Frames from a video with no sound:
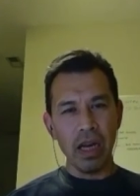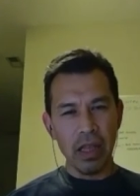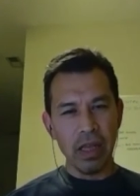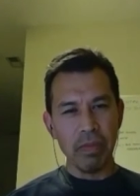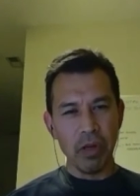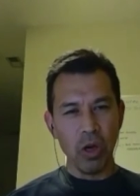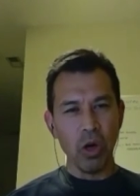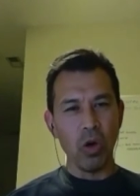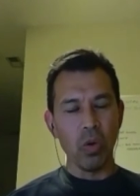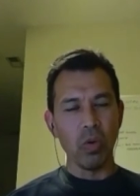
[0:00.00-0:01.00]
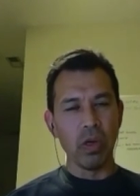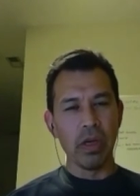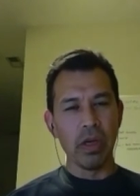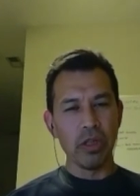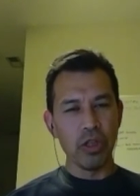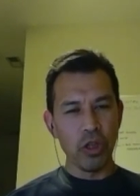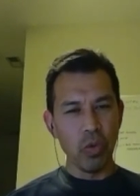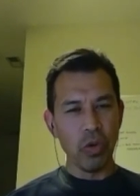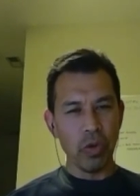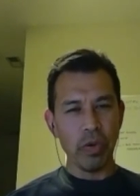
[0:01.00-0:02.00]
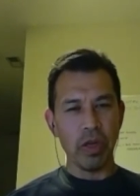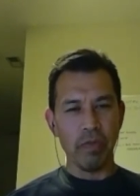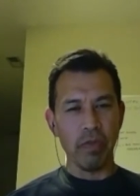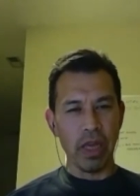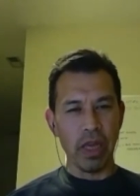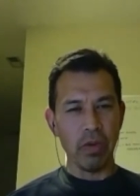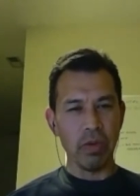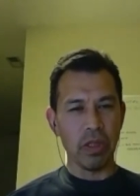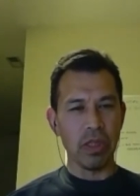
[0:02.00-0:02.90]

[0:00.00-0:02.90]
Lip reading: of them know two or three different languages.